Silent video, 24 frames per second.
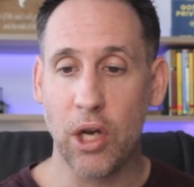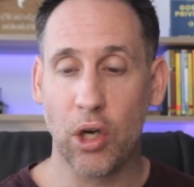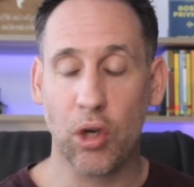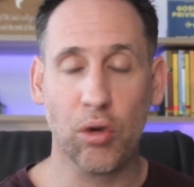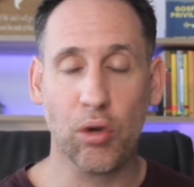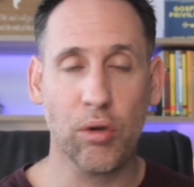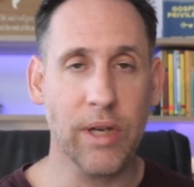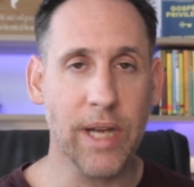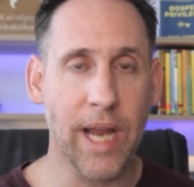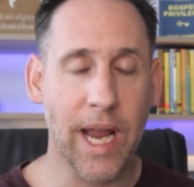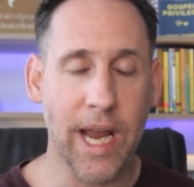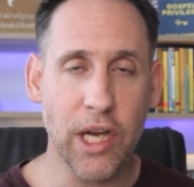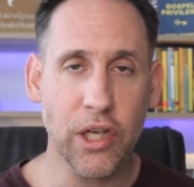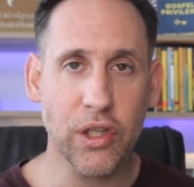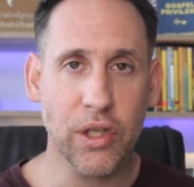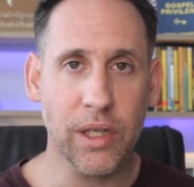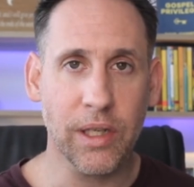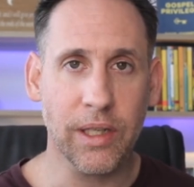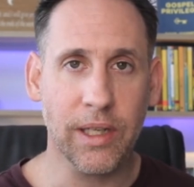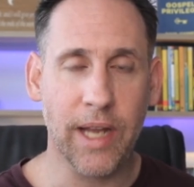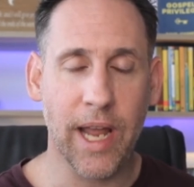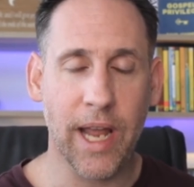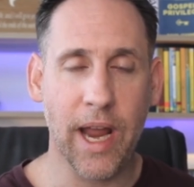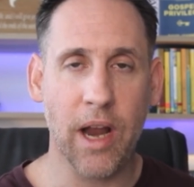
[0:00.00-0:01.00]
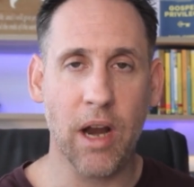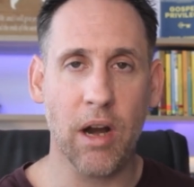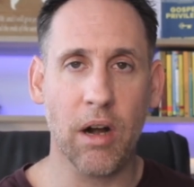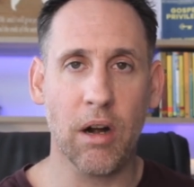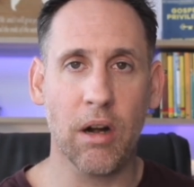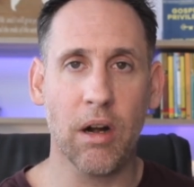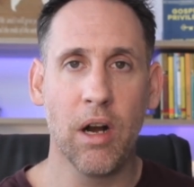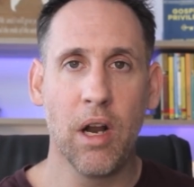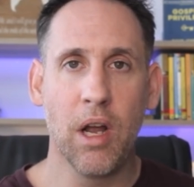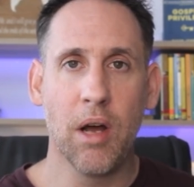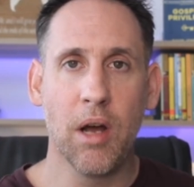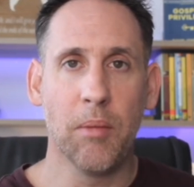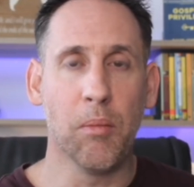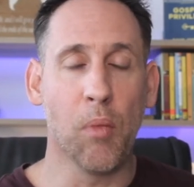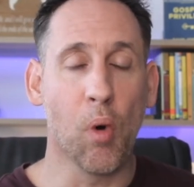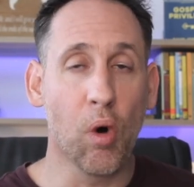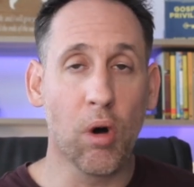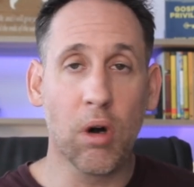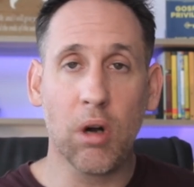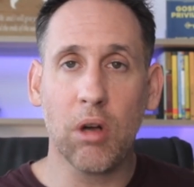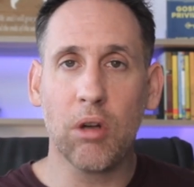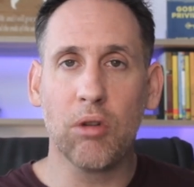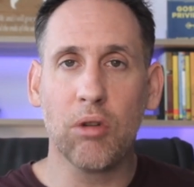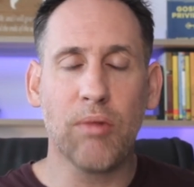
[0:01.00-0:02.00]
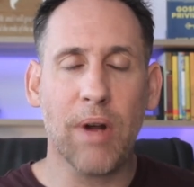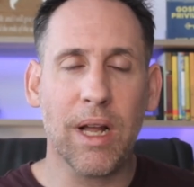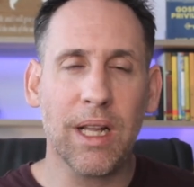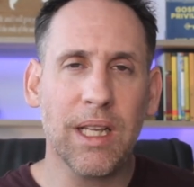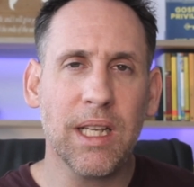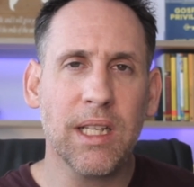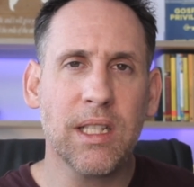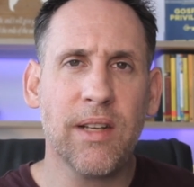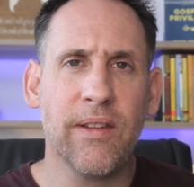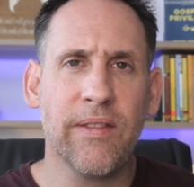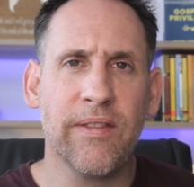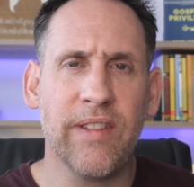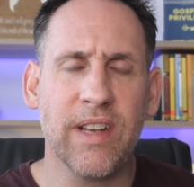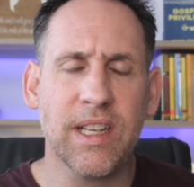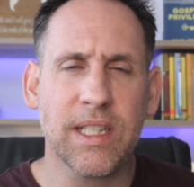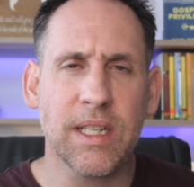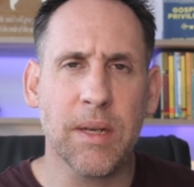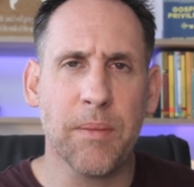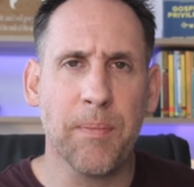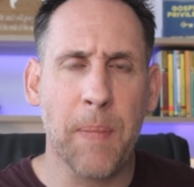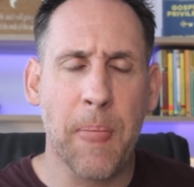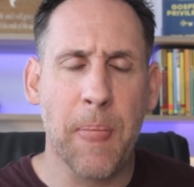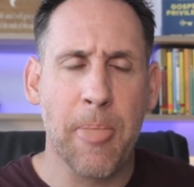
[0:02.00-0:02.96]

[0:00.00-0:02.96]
creation care, moral relativism.